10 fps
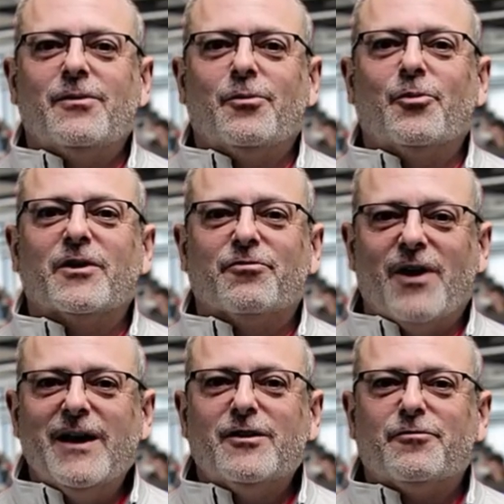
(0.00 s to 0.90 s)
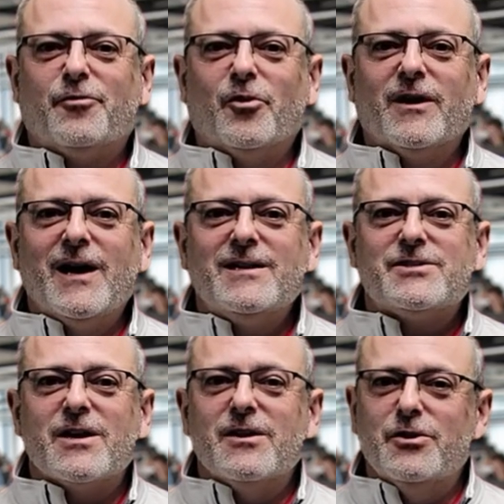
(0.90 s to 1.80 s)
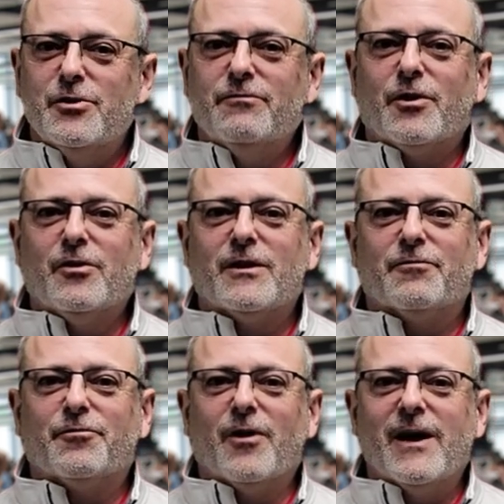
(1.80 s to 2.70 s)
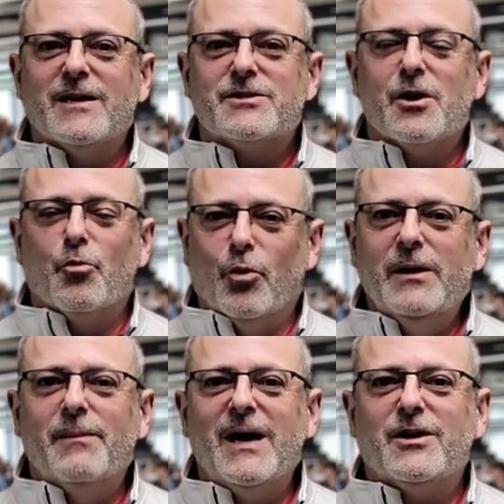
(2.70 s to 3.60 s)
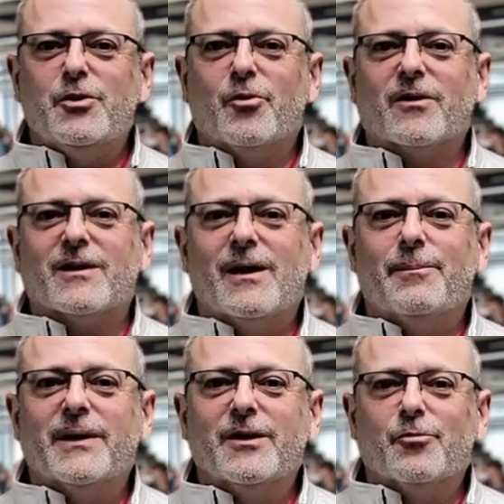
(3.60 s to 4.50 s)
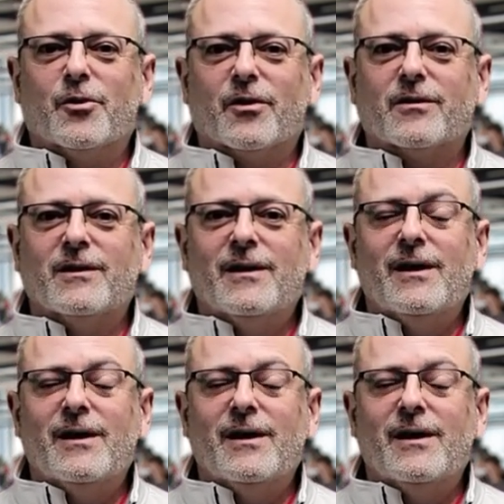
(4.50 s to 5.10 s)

With Viner Gates, you've heard the phrase, we make your company work.